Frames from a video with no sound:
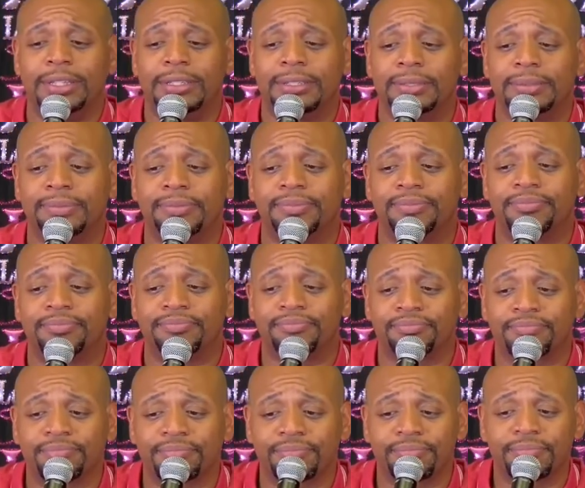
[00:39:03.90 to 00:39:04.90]

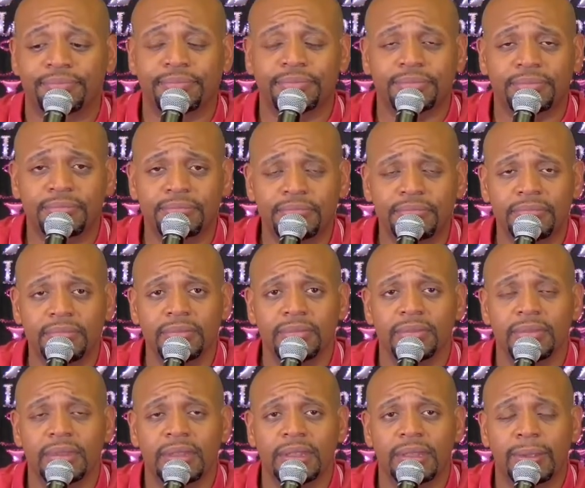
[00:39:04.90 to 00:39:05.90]

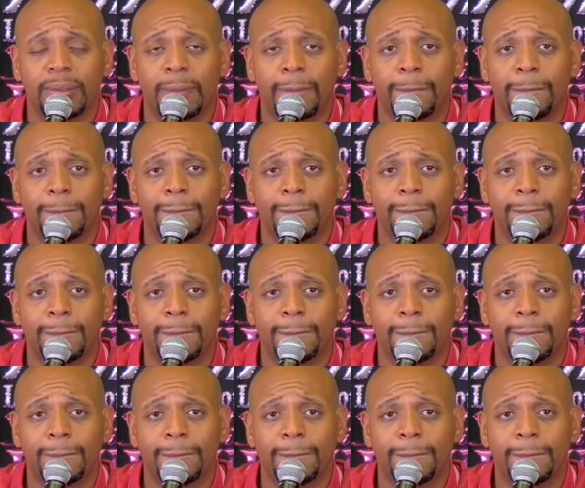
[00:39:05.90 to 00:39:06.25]
Nothing is said.